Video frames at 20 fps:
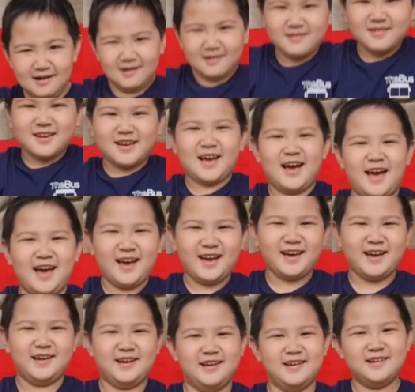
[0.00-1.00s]

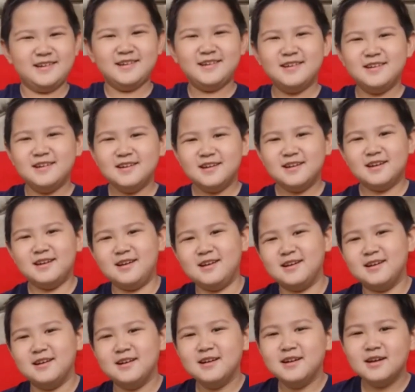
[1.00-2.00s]
Okay!
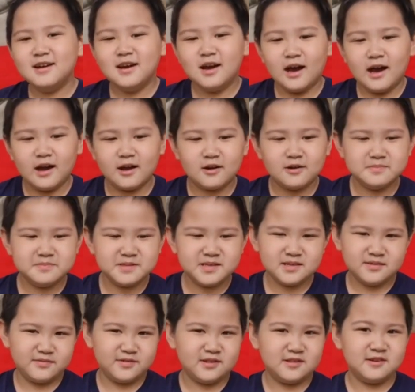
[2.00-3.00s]
I hope
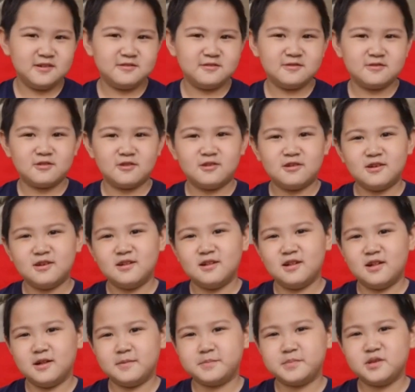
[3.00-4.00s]
this video tutorial
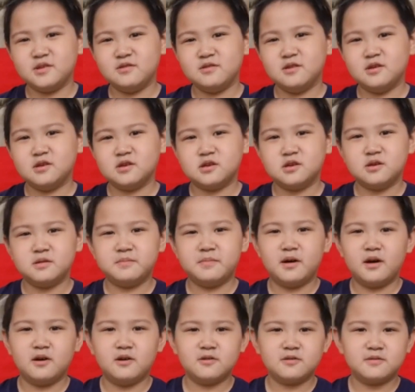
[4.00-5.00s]
helped you learn
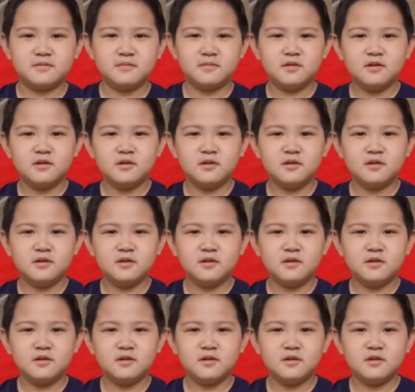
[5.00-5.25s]
about